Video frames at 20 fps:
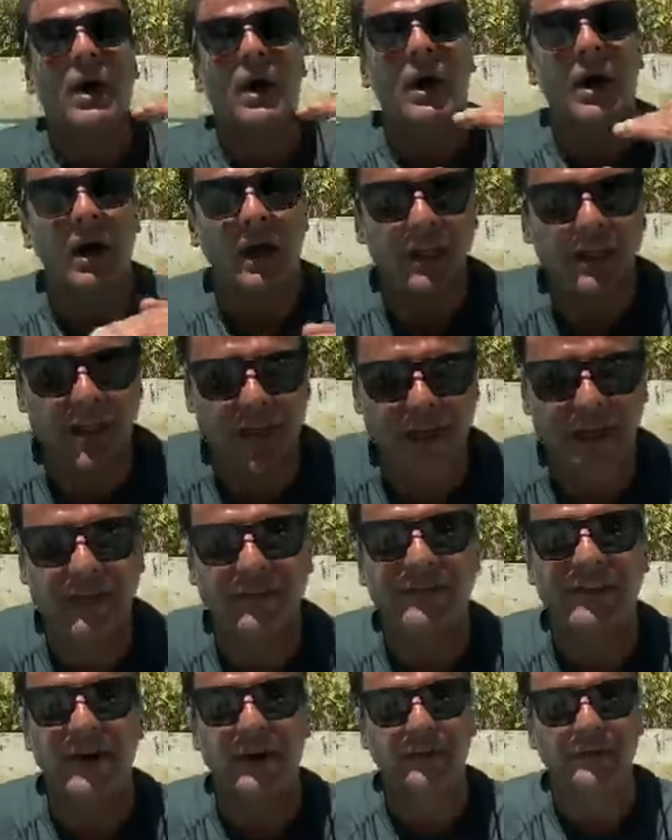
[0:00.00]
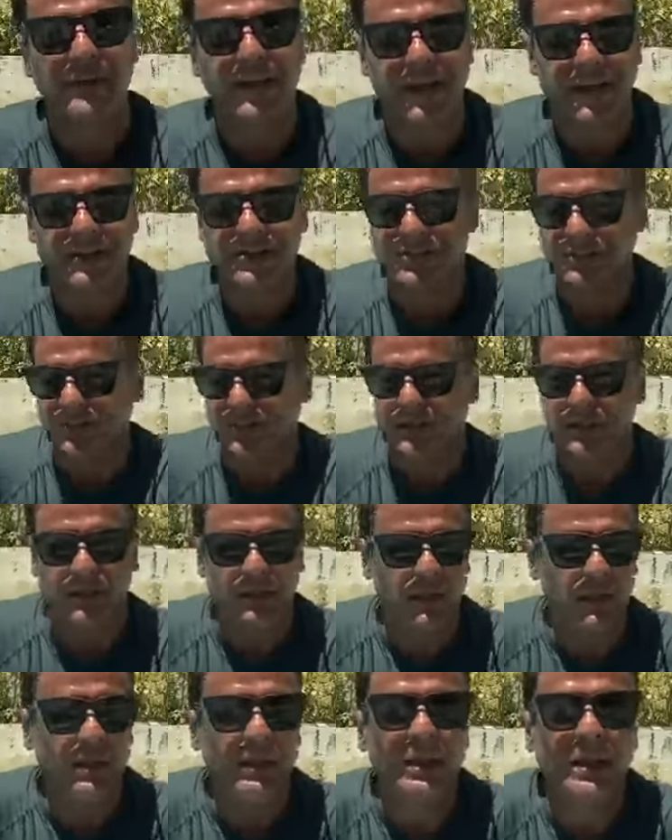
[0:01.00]
on that foundation
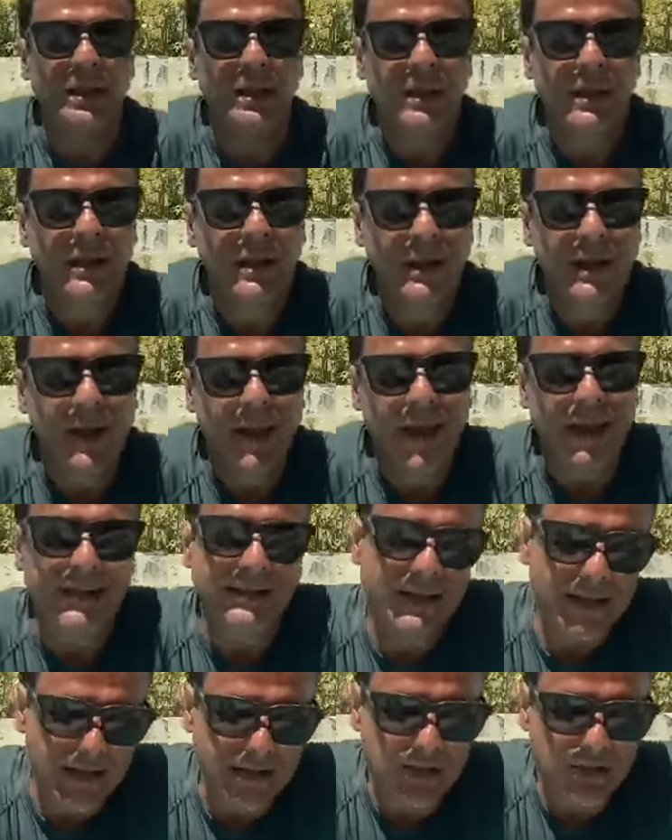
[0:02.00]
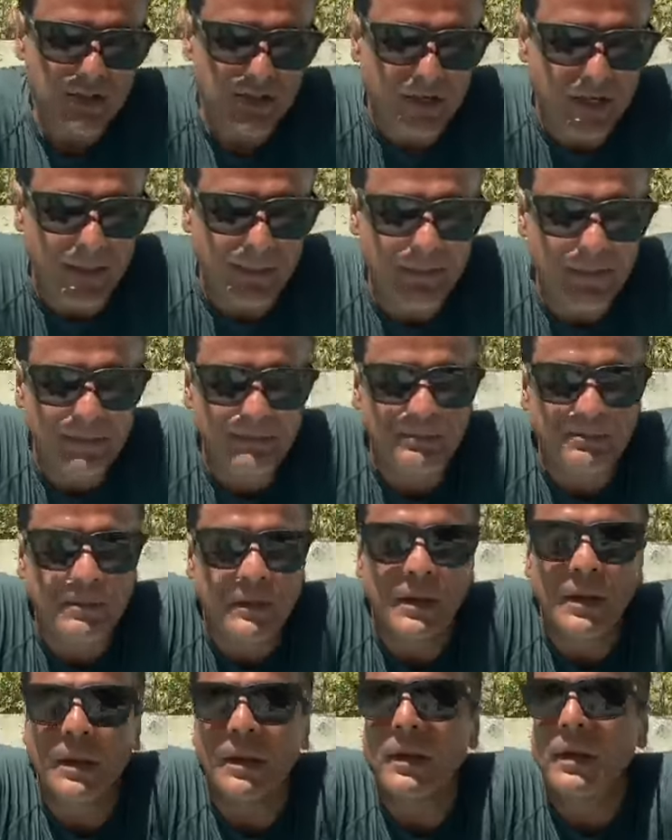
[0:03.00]
and get in shape.
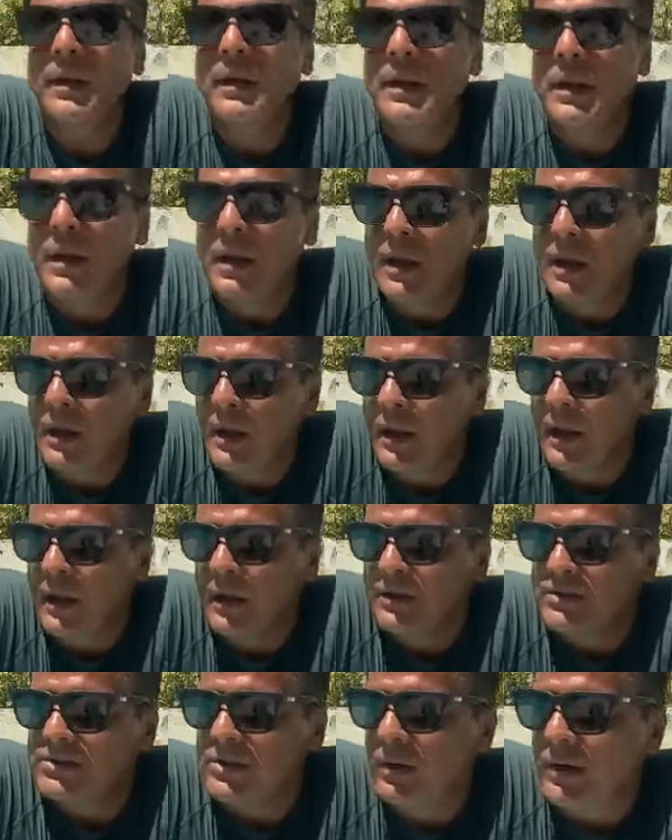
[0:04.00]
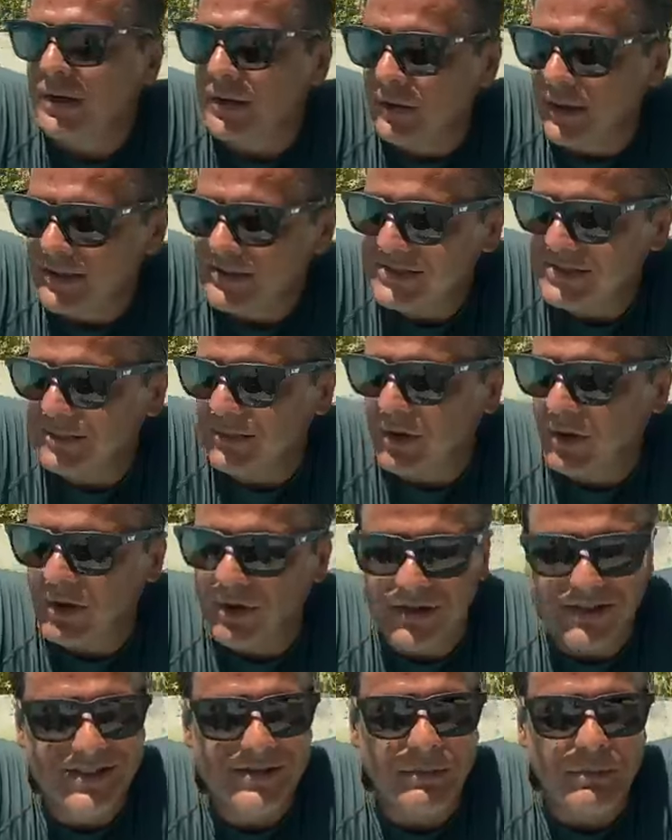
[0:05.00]
So anyways,
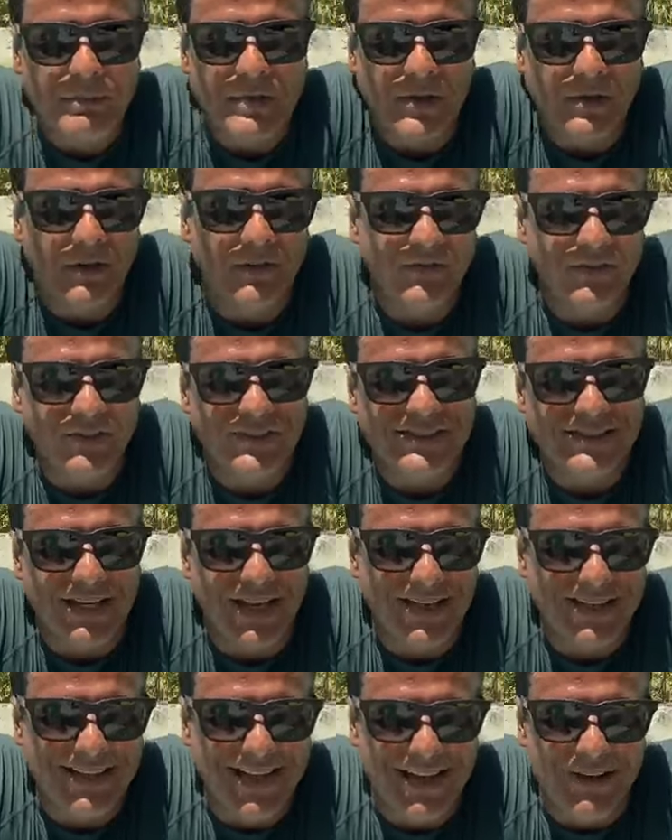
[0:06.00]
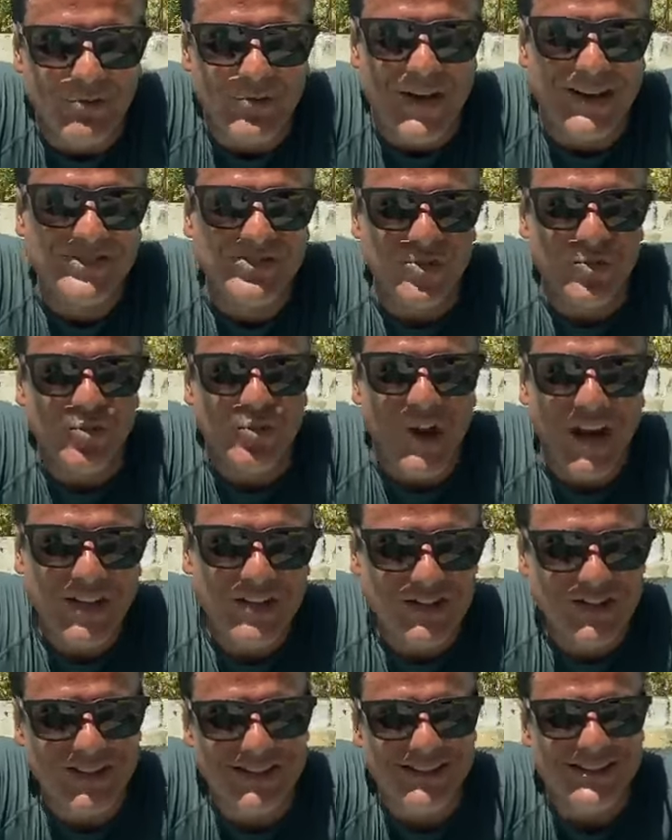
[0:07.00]
tomorrow is a beautiful Sunday,
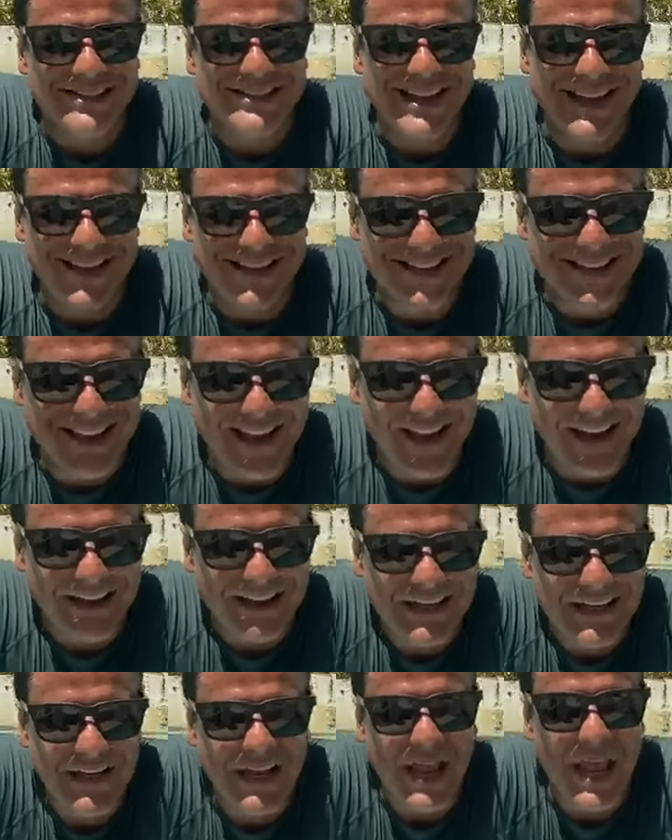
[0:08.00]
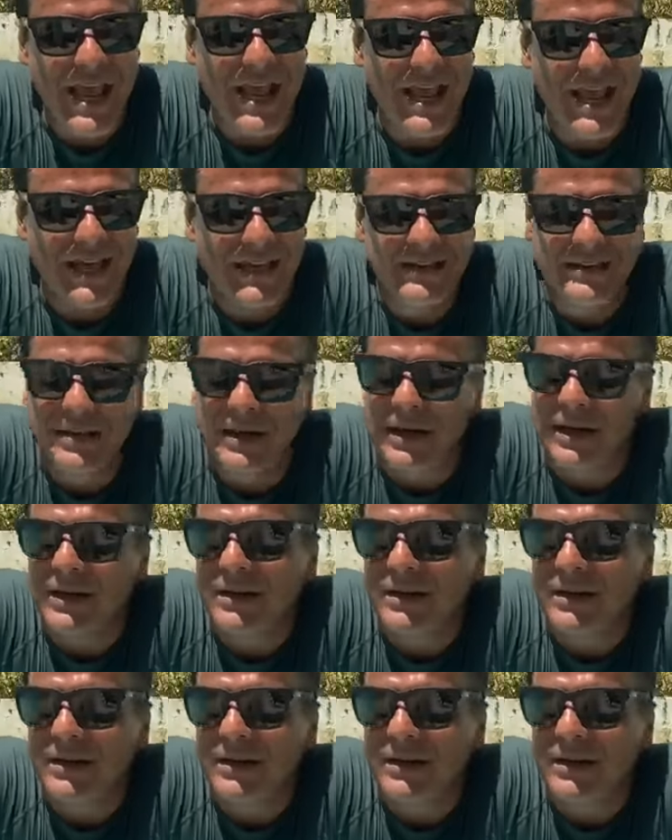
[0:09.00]
Resurrection Sunday, and